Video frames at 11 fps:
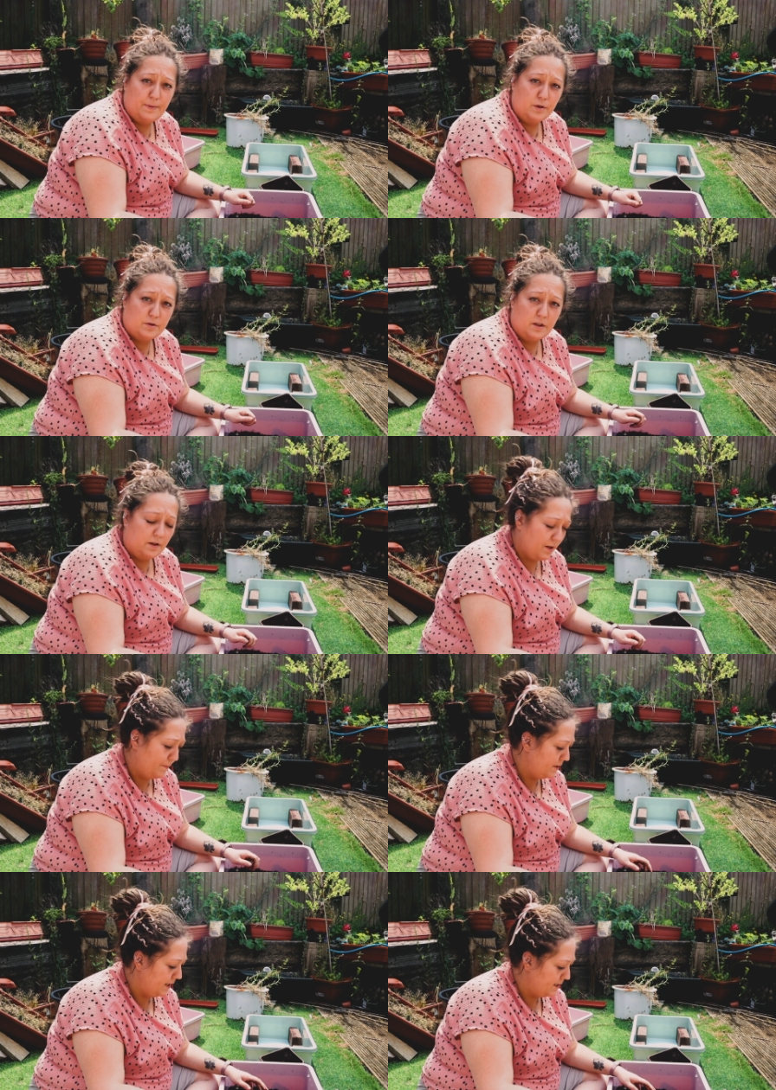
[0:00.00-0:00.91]
in the post in a
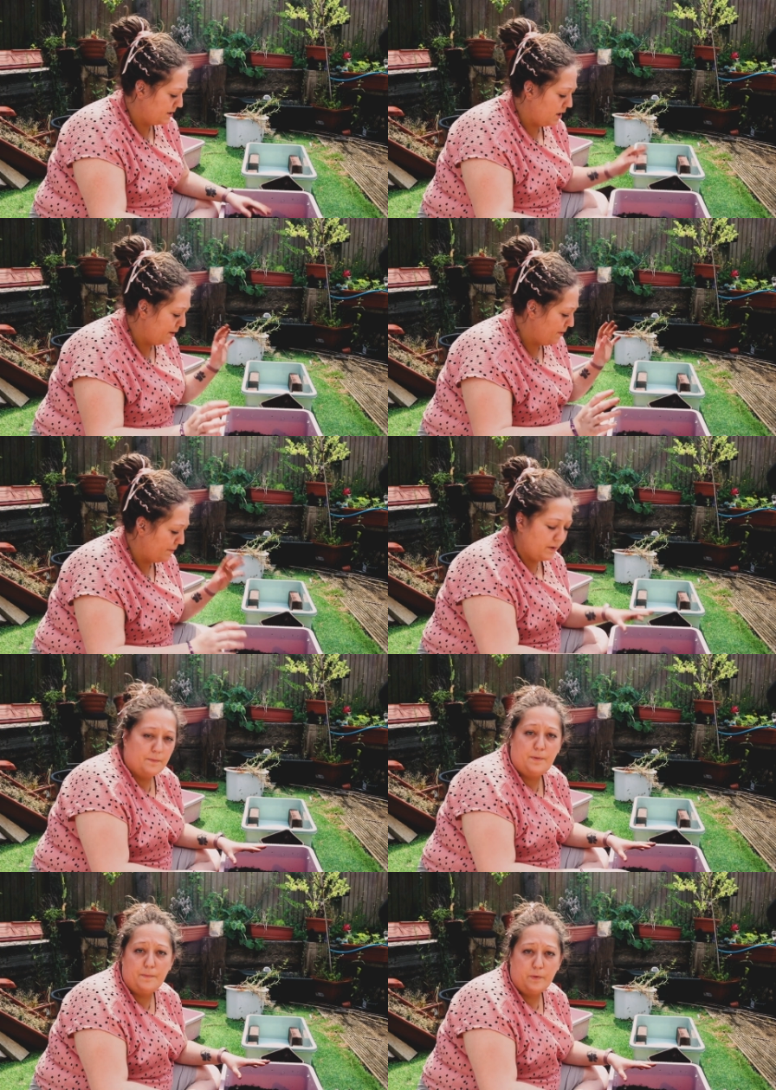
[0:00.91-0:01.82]
couple of days time I'm going
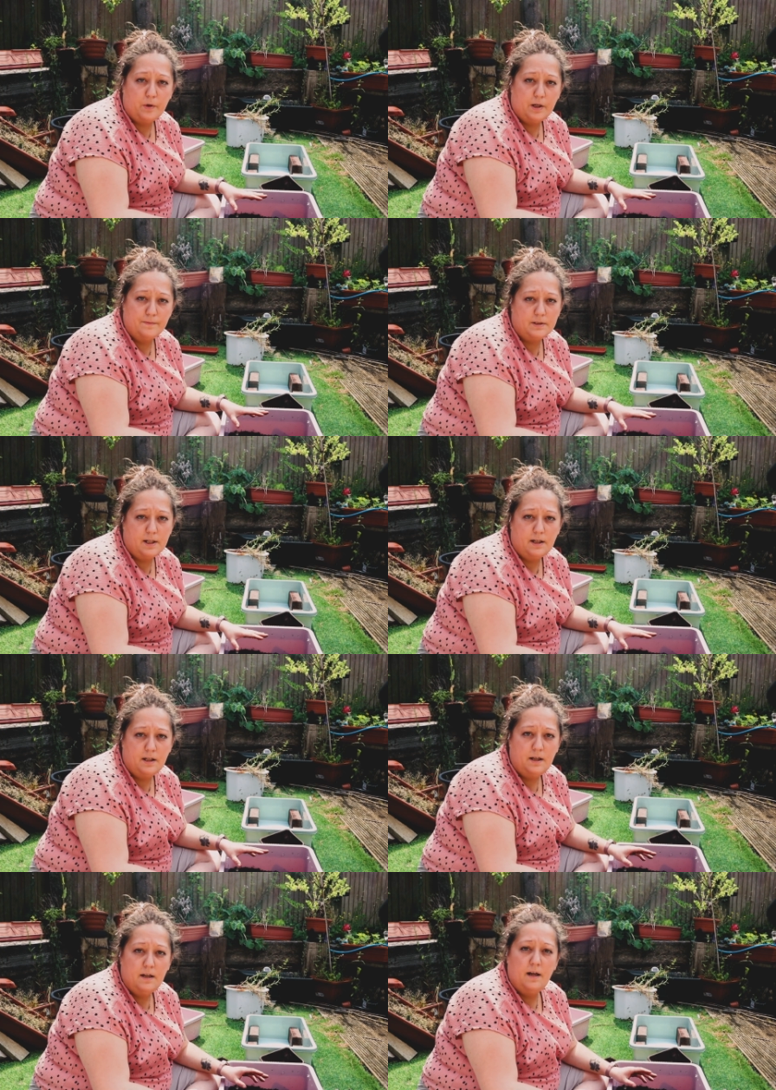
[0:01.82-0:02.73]
to pop the worms
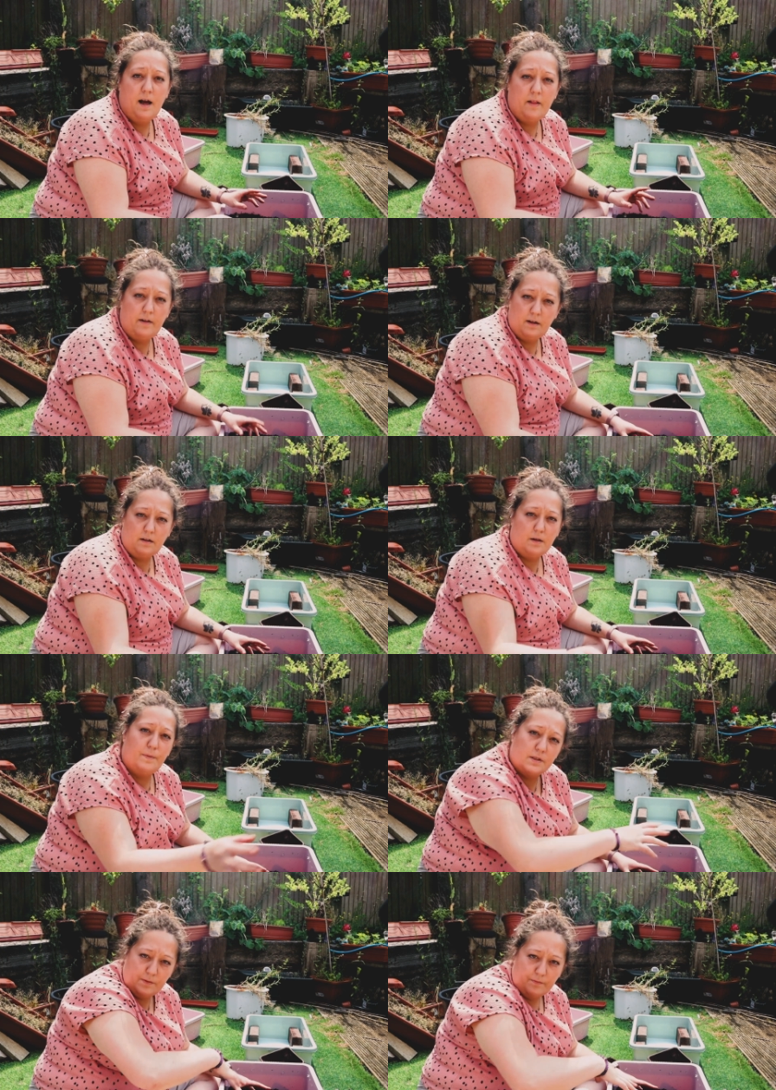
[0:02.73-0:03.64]
in and then I'm going
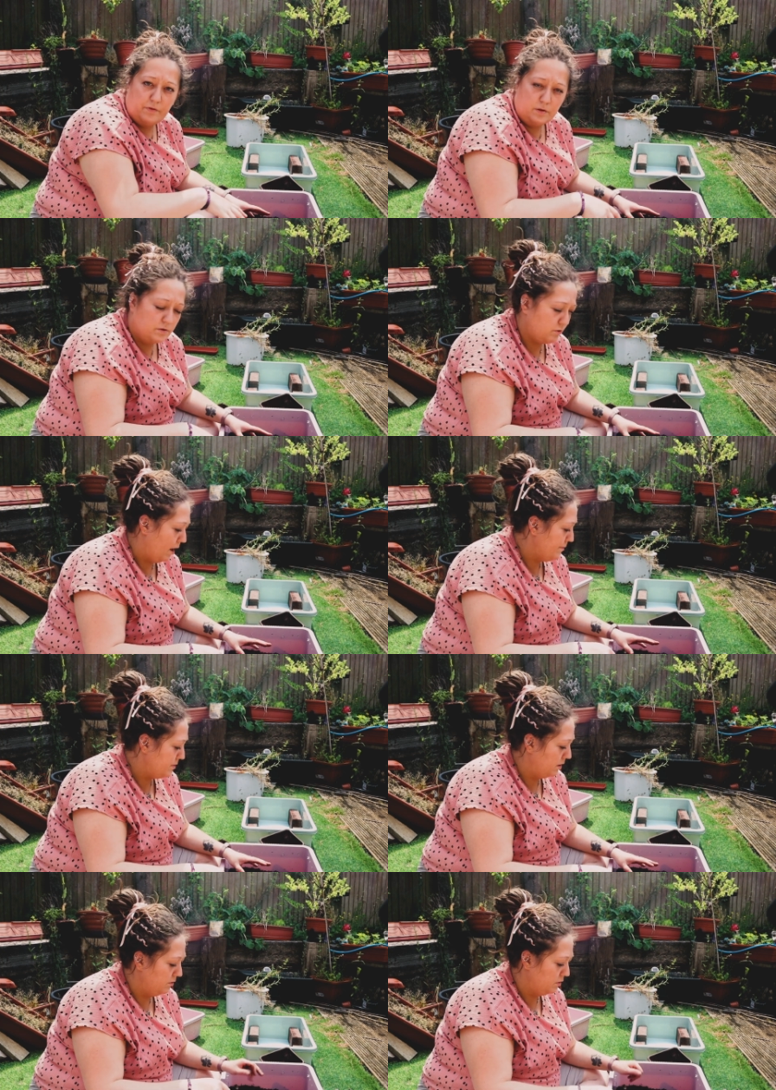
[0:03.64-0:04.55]
to put some food
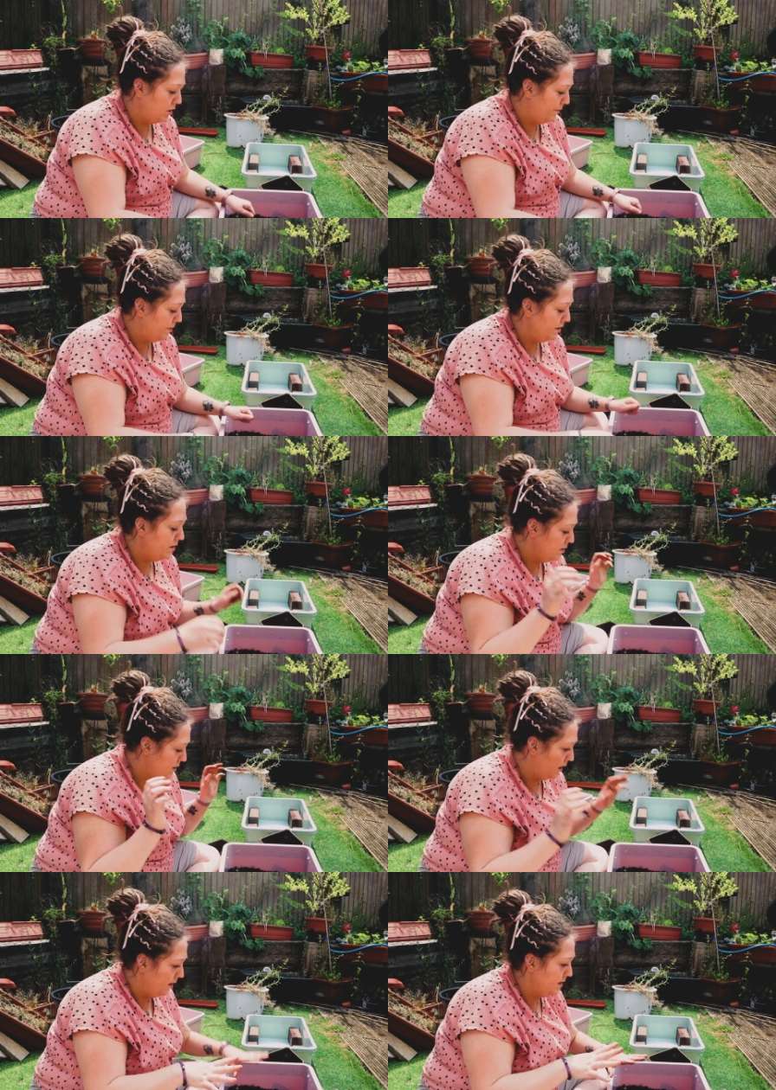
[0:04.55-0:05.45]
scraps on top.
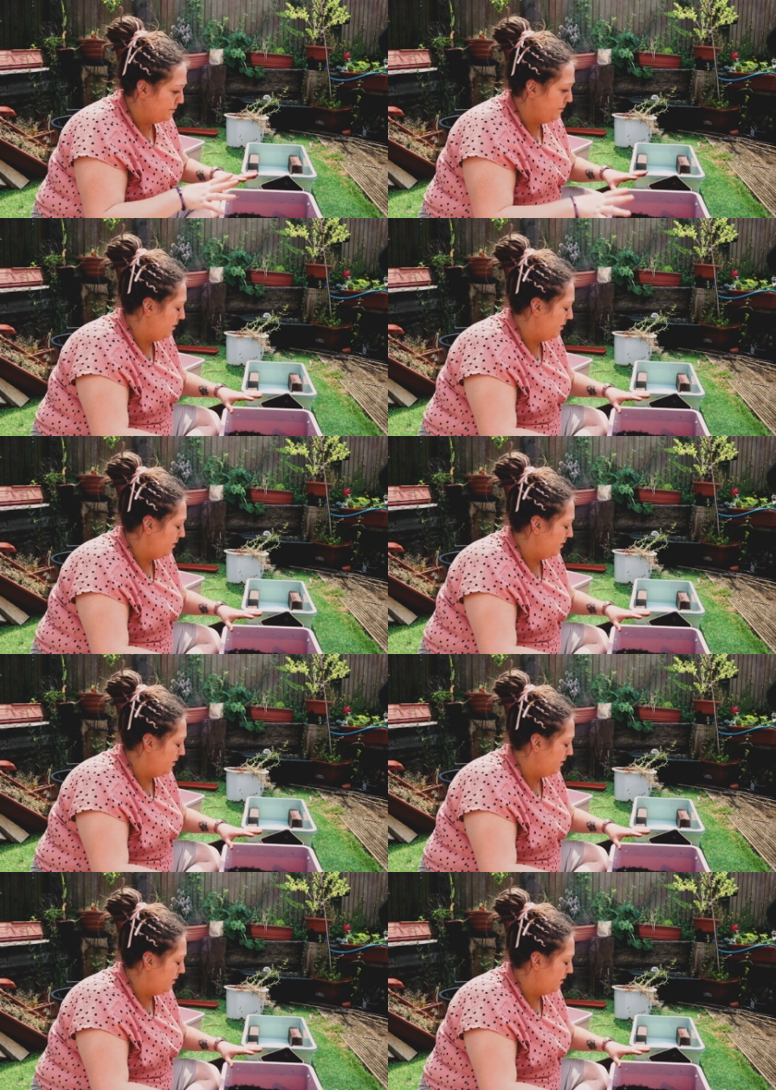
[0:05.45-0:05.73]
So let's